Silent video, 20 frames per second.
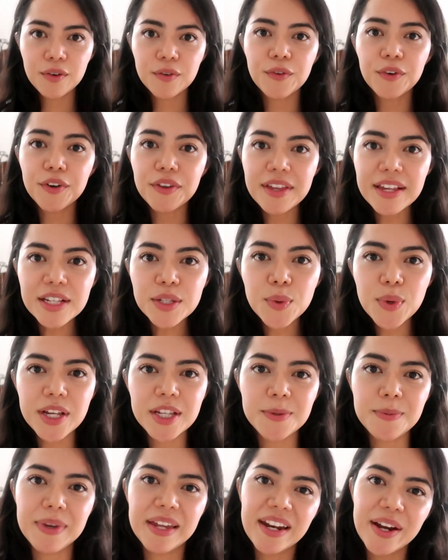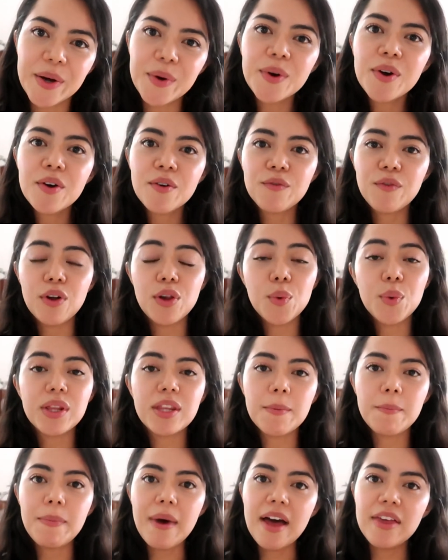For this week's video, following
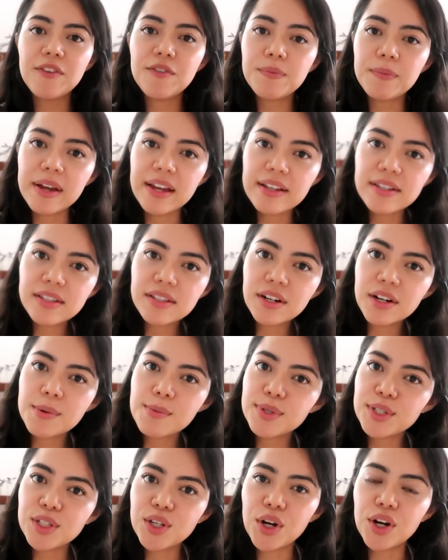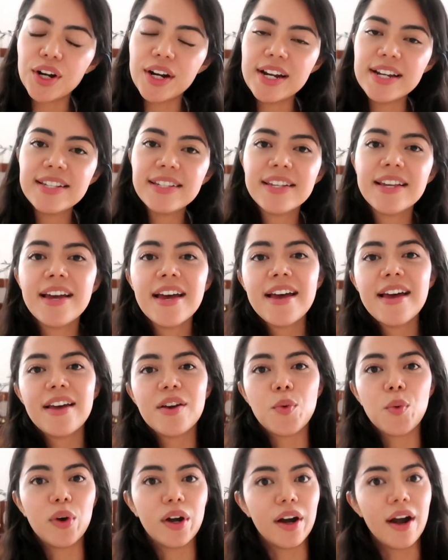the path of my Instagram stories,
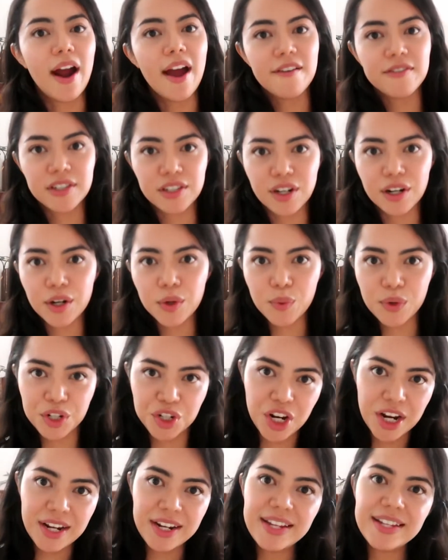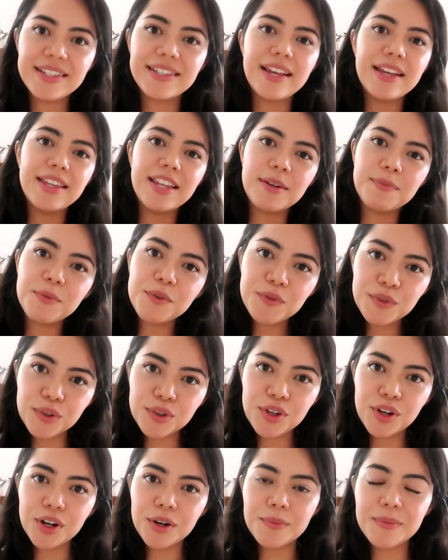where I've started with Chinese and then moved
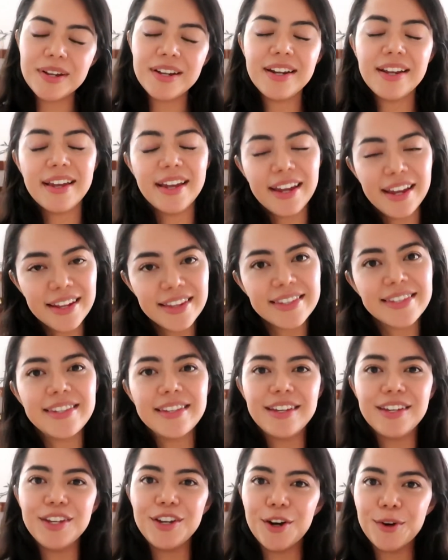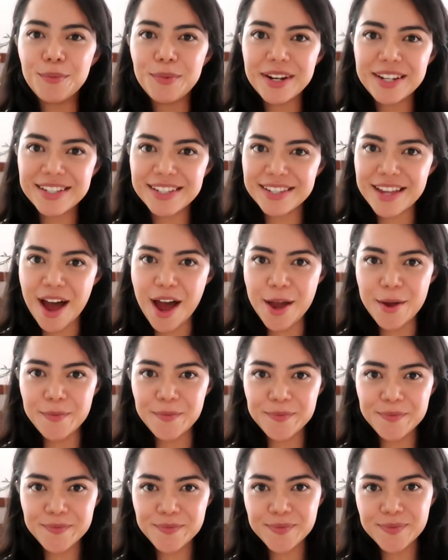to German, it's Germany's
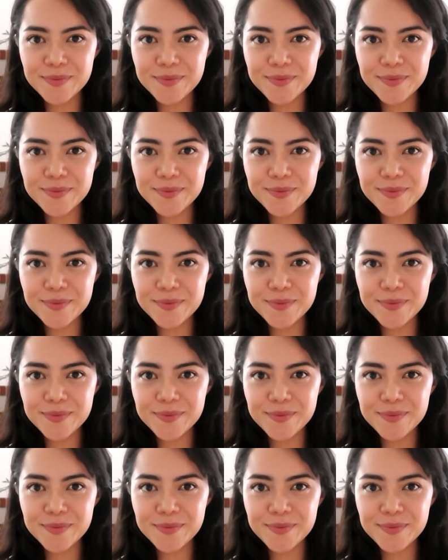time.